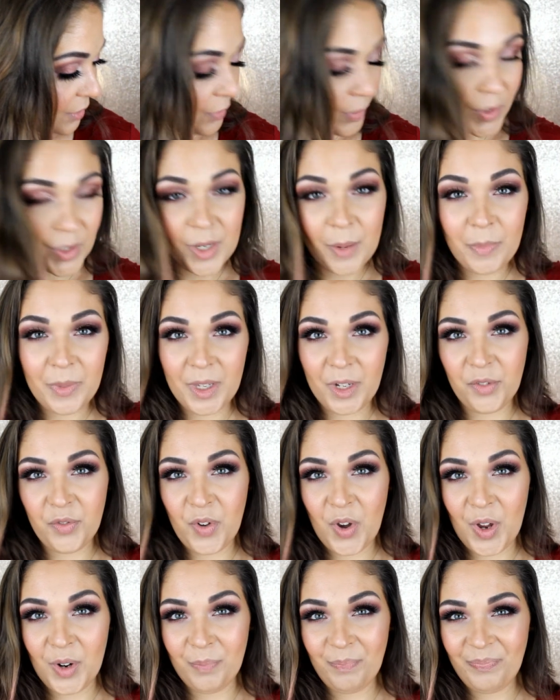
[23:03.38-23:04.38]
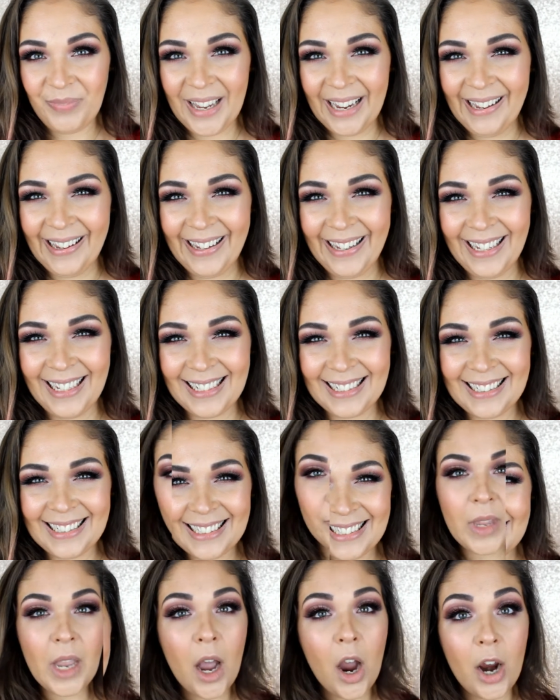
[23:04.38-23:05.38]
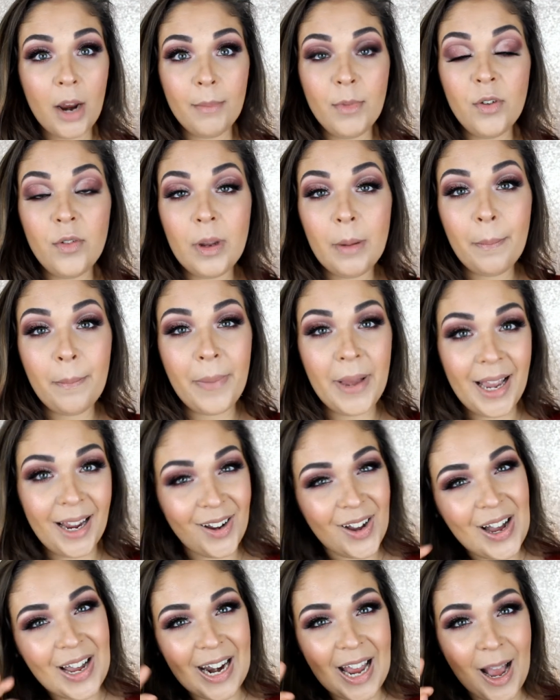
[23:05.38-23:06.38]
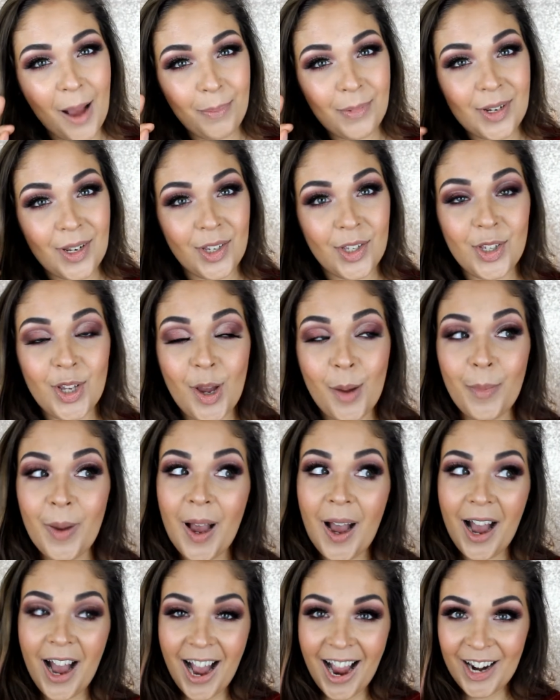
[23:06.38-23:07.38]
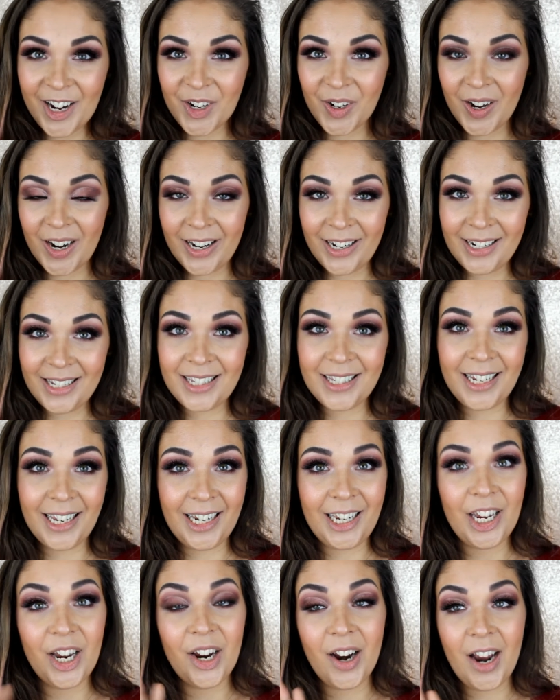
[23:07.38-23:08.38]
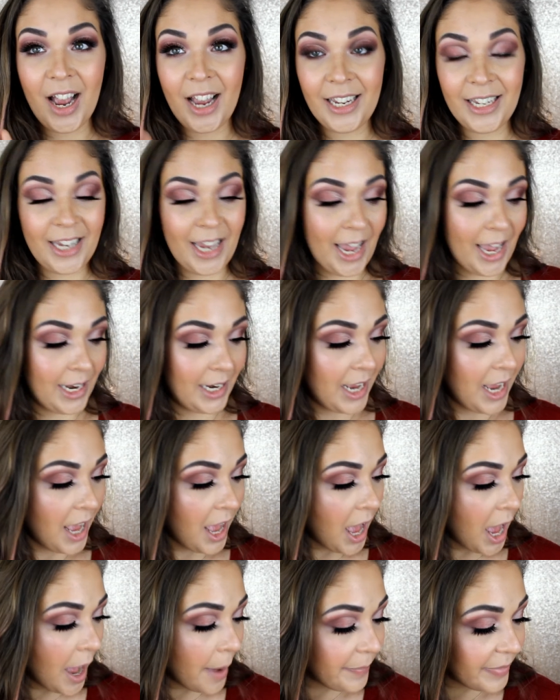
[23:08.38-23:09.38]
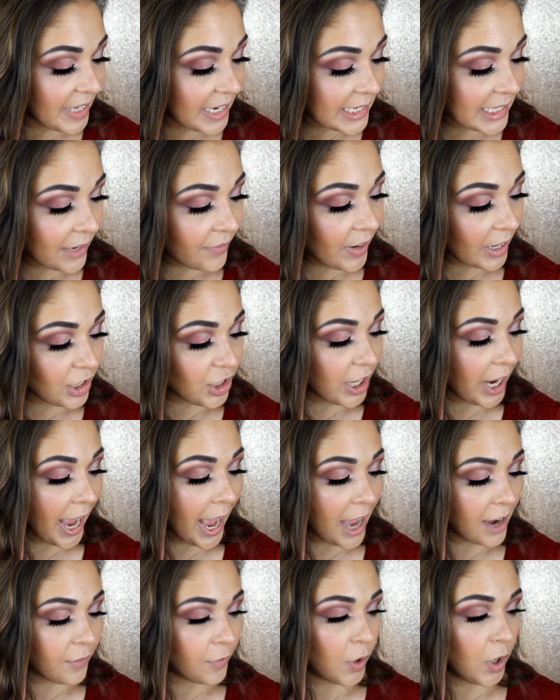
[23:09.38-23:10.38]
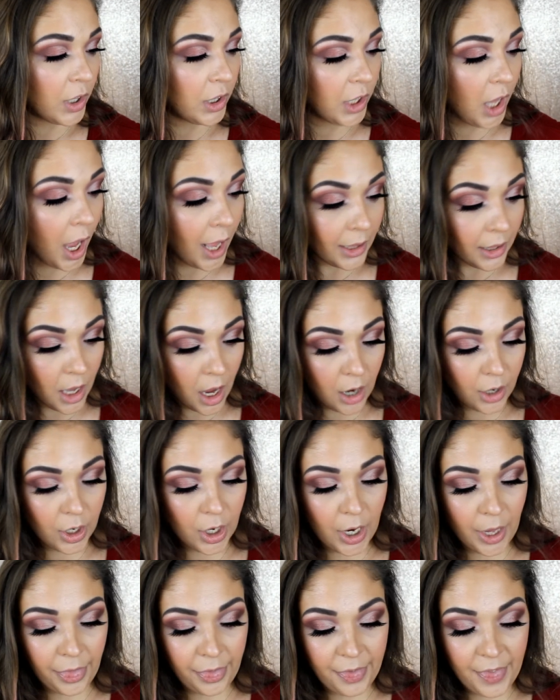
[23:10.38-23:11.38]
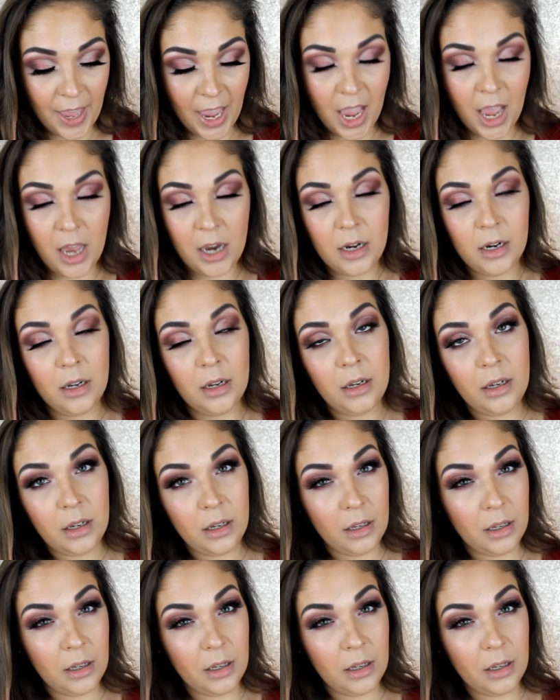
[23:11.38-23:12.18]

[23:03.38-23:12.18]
for something fun. All right, moving back on up to some higher end skincare again. Um, these I've actually had for a lot longer than